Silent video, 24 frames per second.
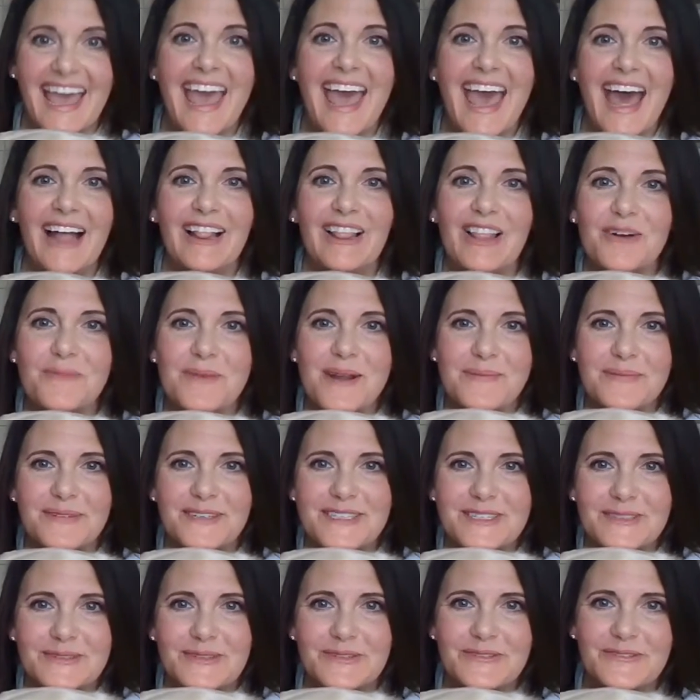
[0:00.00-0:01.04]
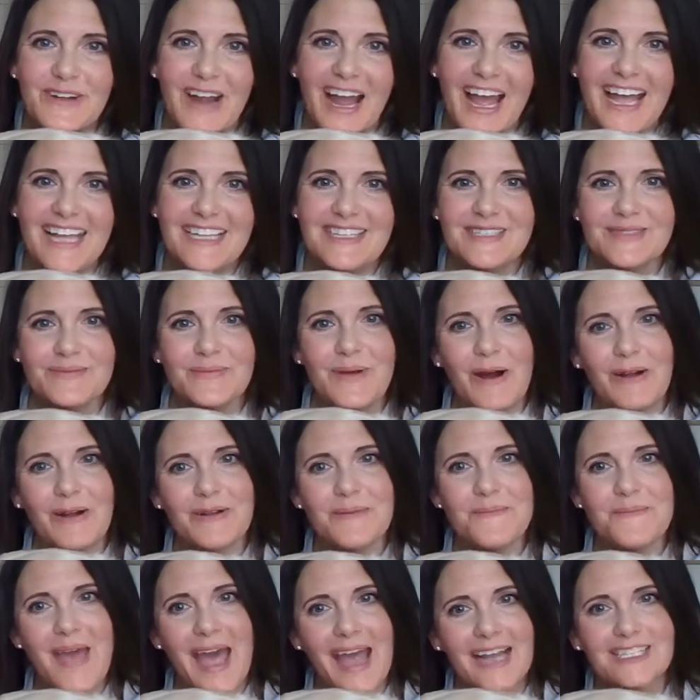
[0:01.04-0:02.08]
Hello, my preschool friends. Welcome
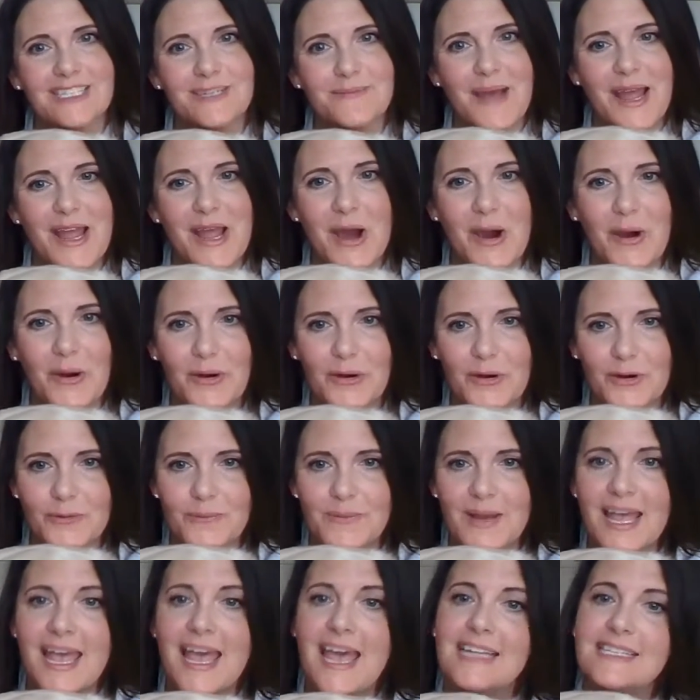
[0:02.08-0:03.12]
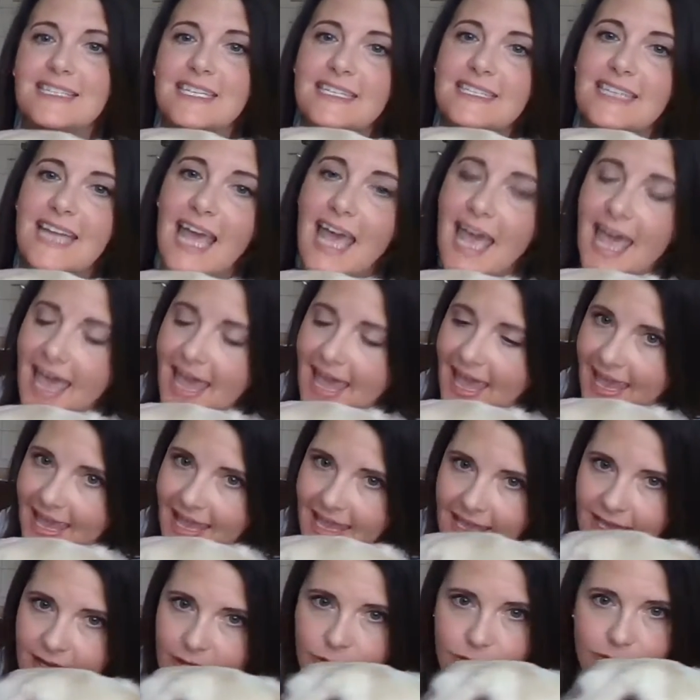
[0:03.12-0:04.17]
back to my home.
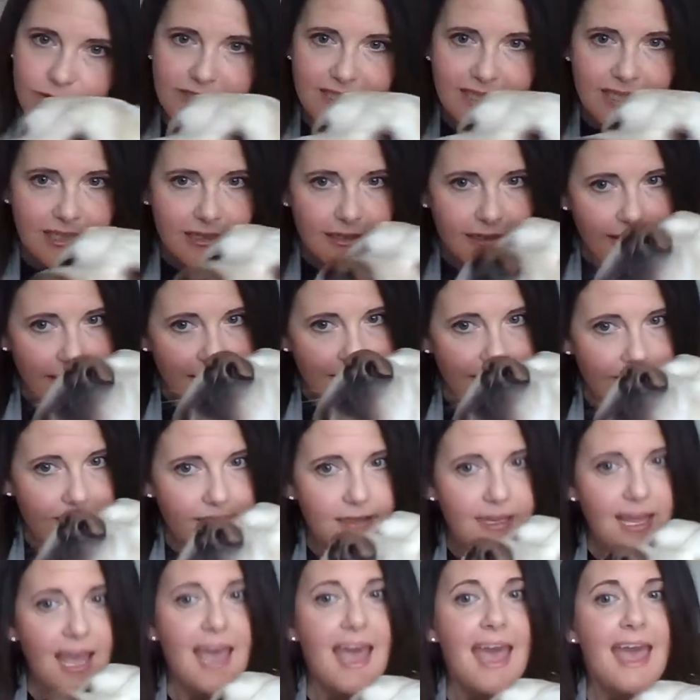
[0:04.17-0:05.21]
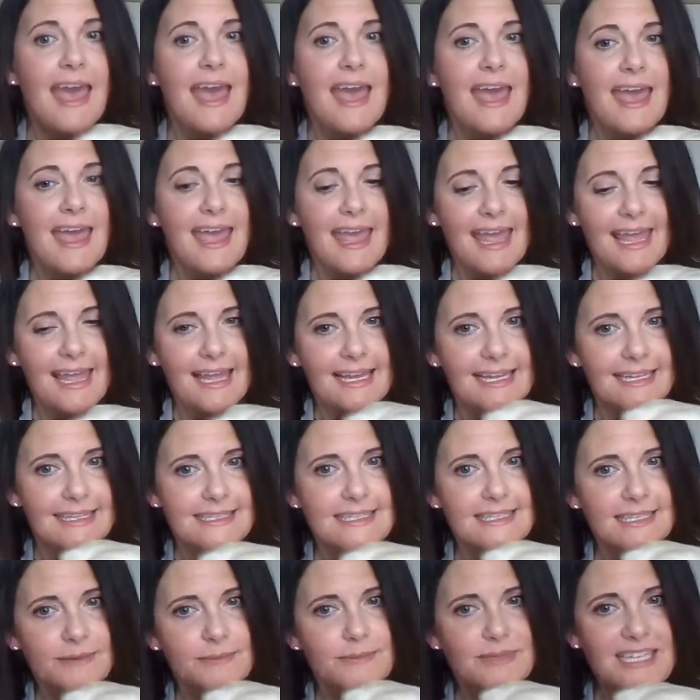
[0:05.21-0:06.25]
Today, who's here?
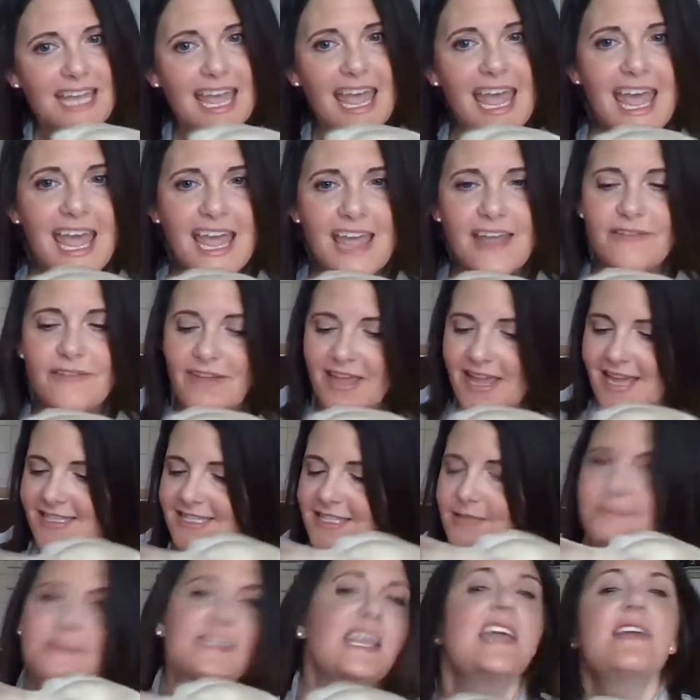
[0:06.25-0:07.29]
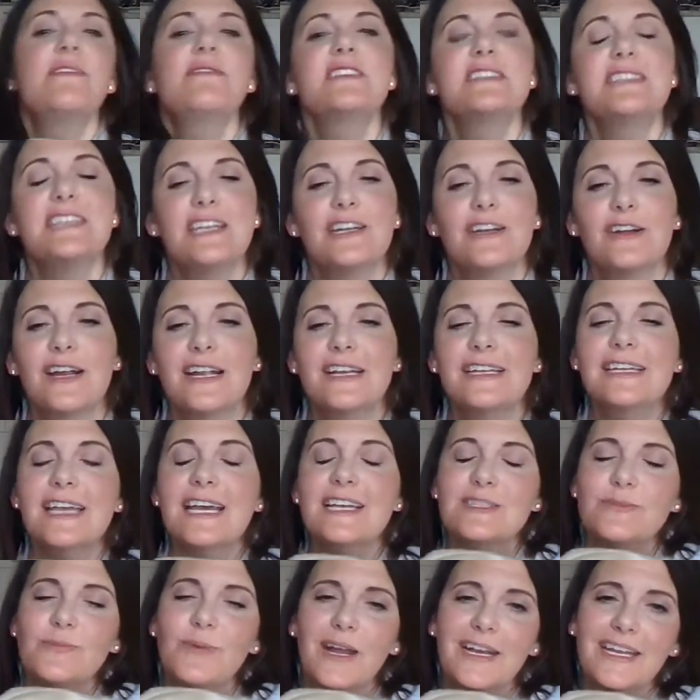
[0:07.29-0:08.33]
Handsome Dave. Handsome Dave is here. And
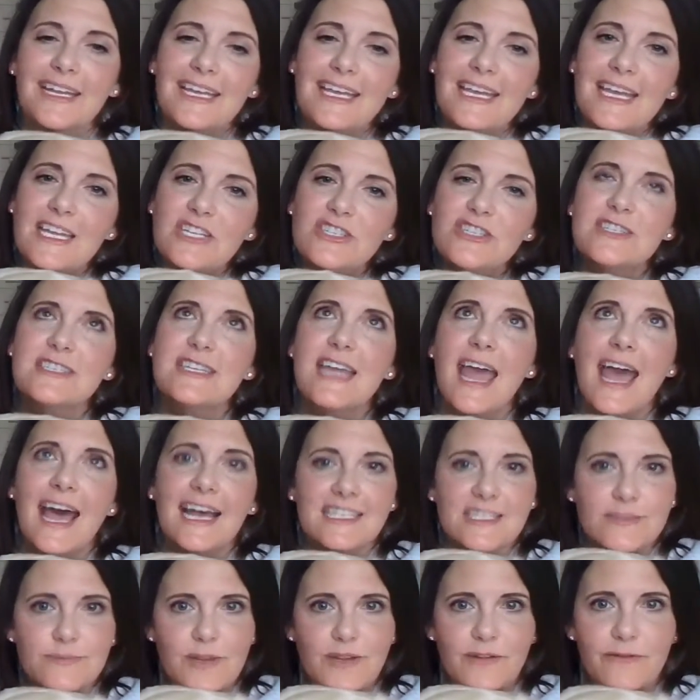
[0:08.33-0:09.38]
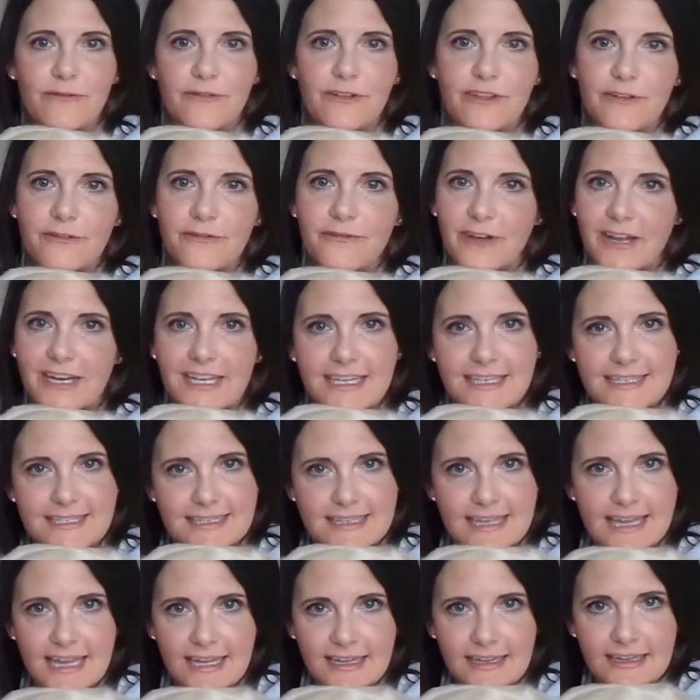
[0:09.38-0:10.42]
guess what? He just asked me for the funniest
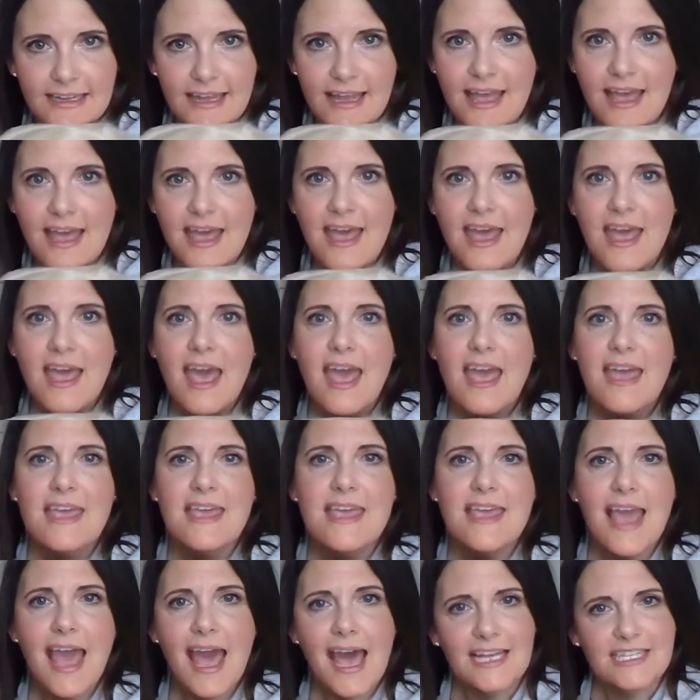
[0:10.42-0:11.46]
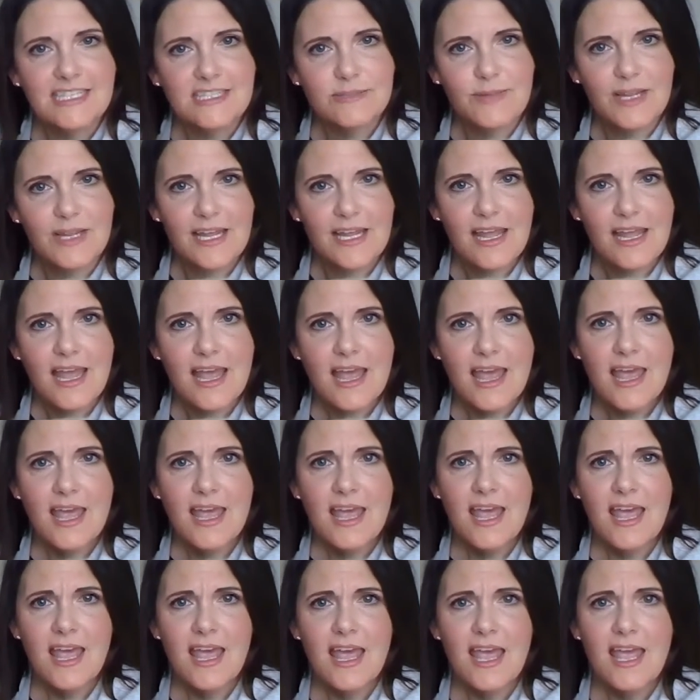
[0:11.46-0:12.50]
thing. He asked me
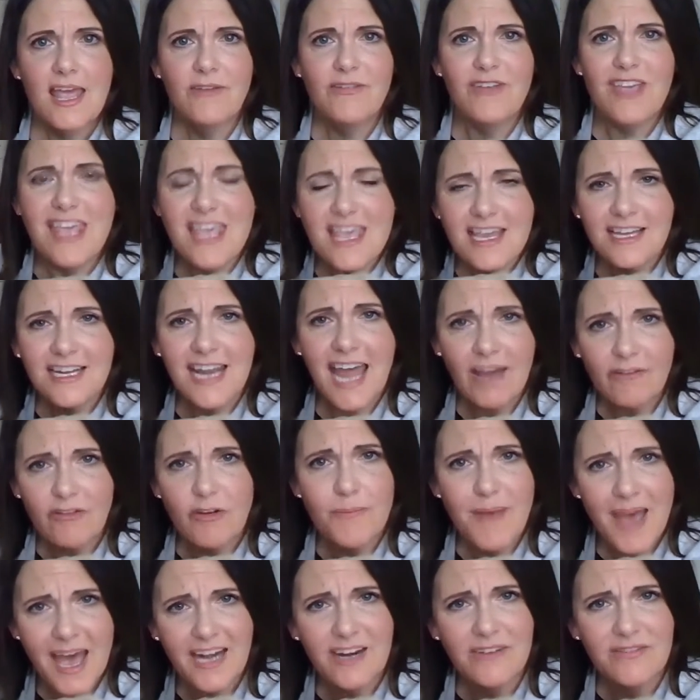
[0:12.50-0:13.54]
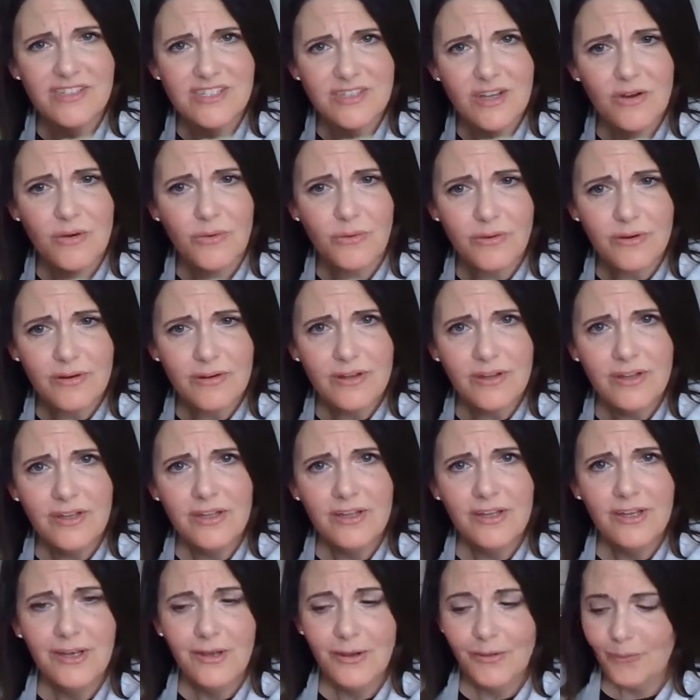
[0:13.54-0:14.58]
if he could have a pet of his own.
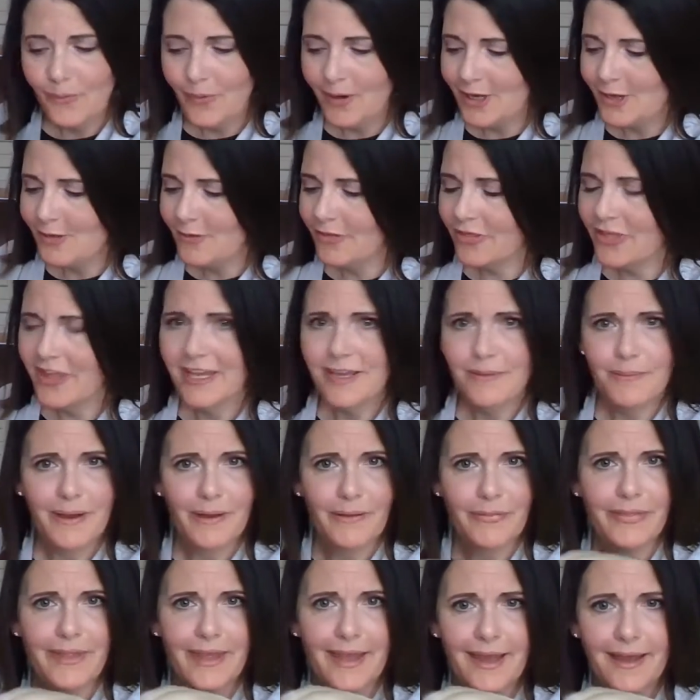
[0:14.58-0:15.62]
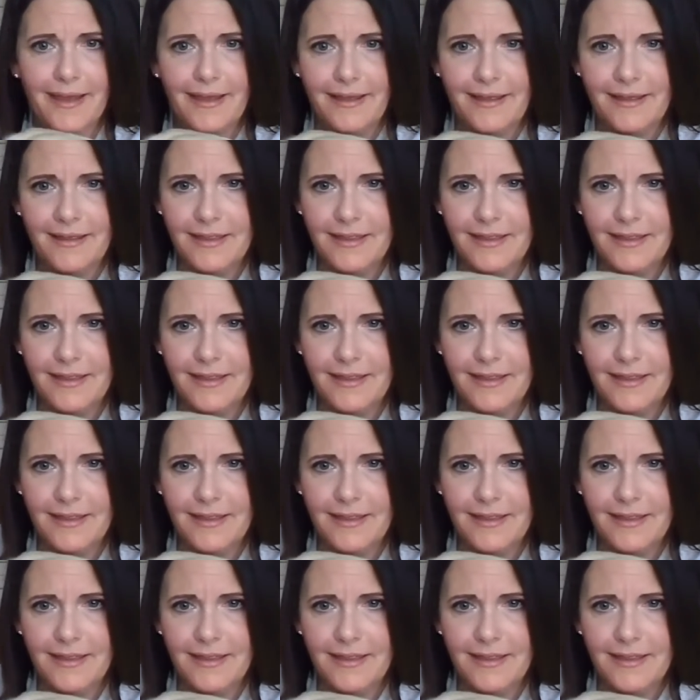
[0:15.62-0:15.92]
What do you think about that?